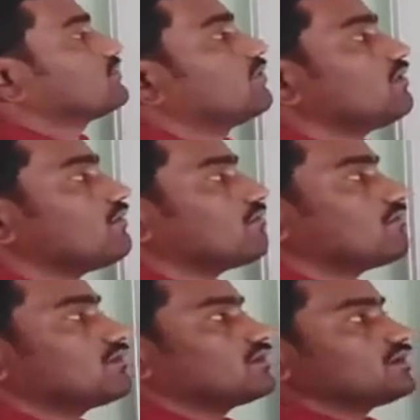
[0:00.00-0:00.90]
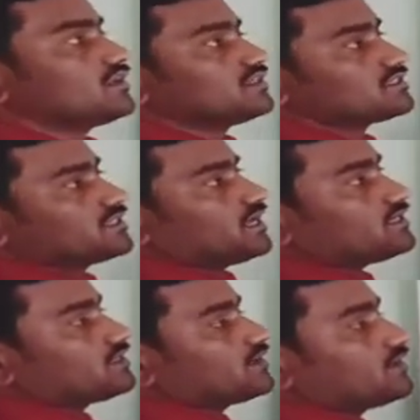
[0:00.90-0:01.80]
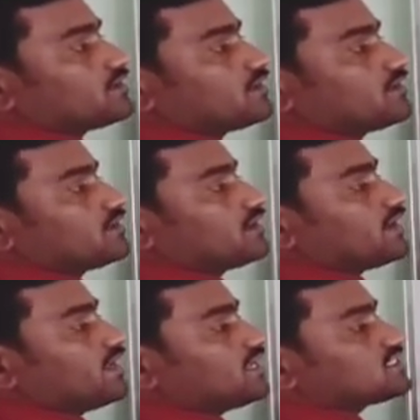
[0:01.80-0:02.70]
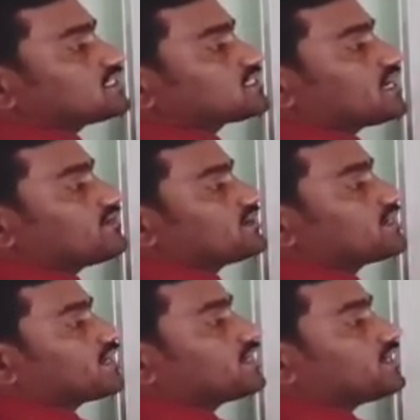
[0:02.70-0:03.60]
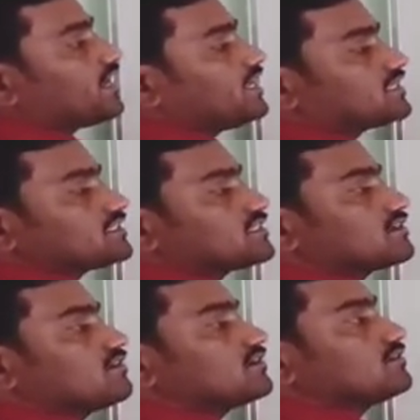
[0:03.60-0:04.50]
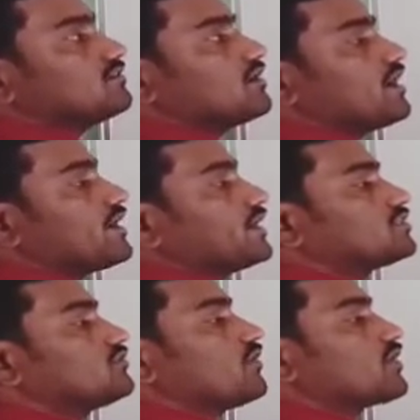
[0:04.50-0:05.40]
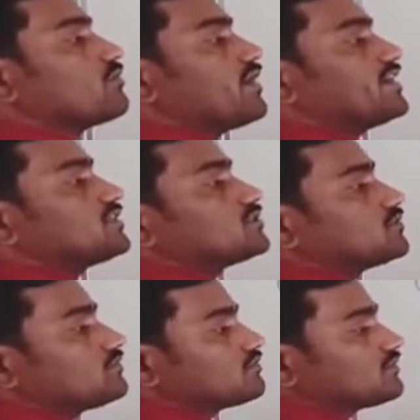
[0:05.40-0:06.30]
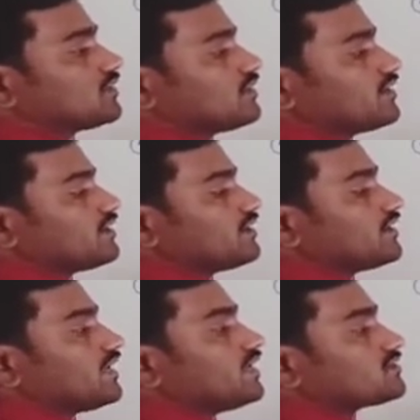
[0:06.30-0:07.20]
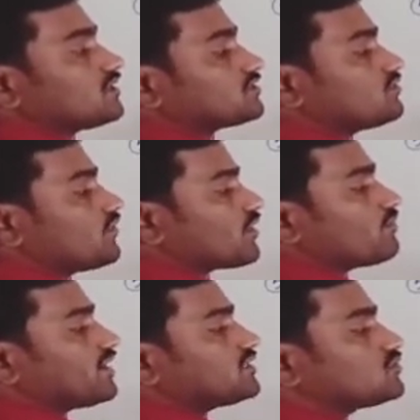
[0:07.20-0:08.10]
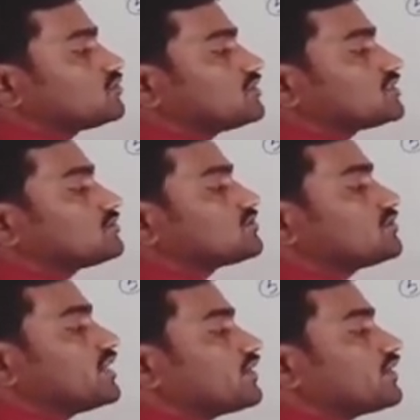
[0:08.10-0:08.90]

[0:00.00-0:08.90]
No, see that LHS side will take it. LHS equal to x to the power of minus 2. x to the power of minus 2 in the sense of